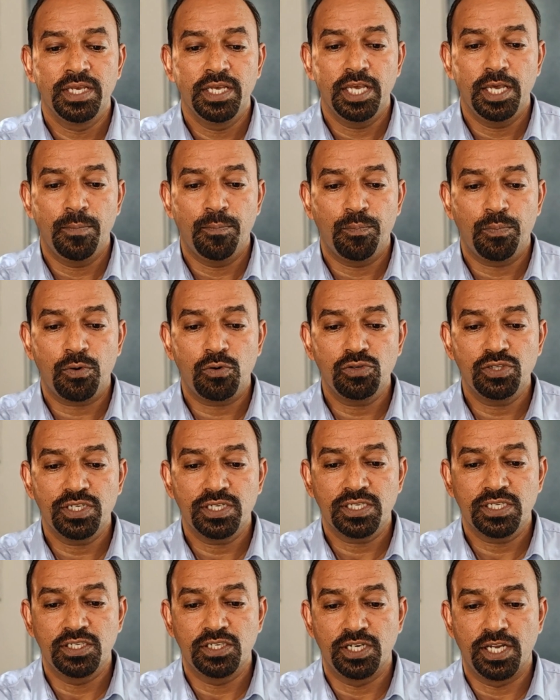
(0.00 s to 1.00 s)
A
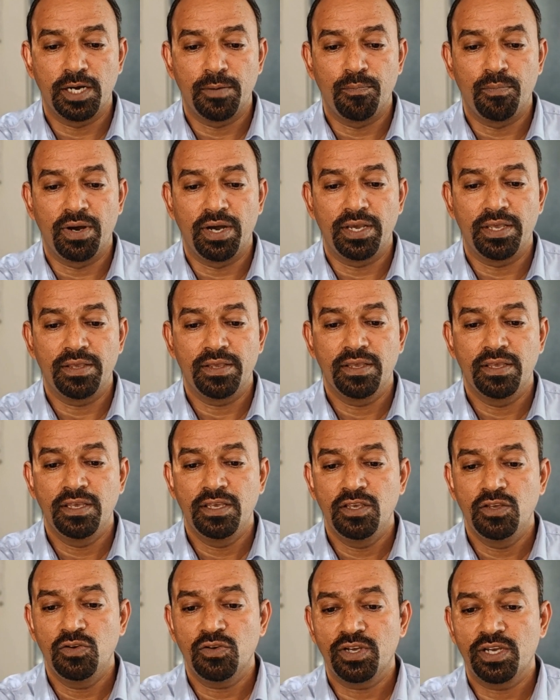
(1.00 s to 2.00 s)
project done by.
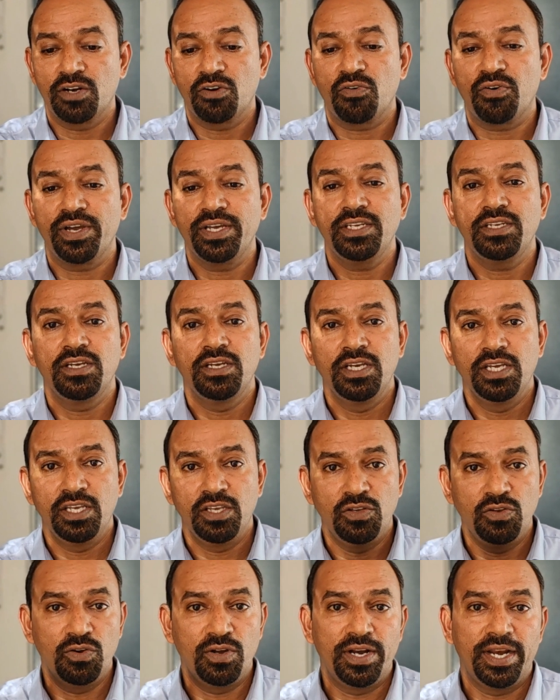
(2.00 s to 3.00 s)
You can write
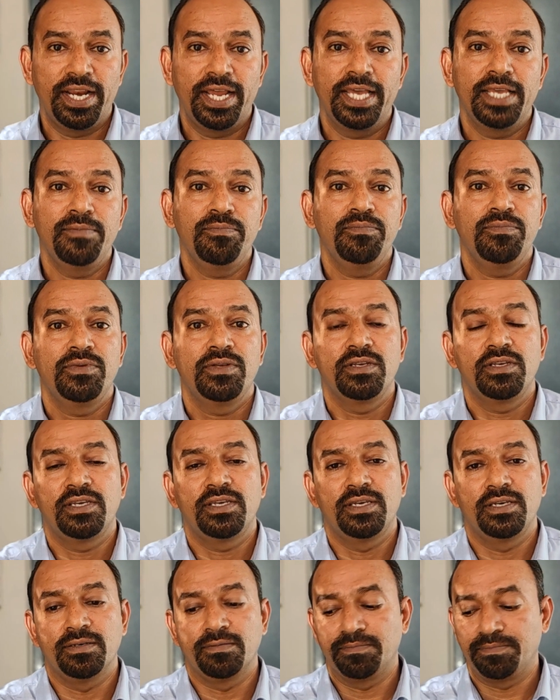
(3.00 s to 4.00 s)
your name
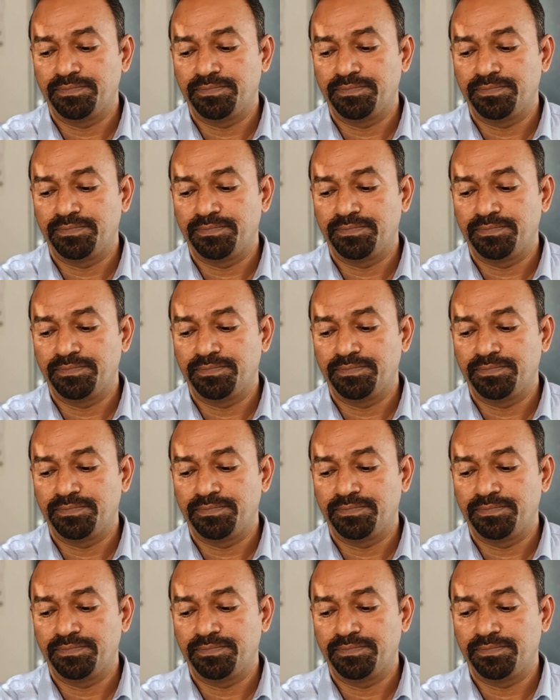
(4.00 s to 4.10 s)
here.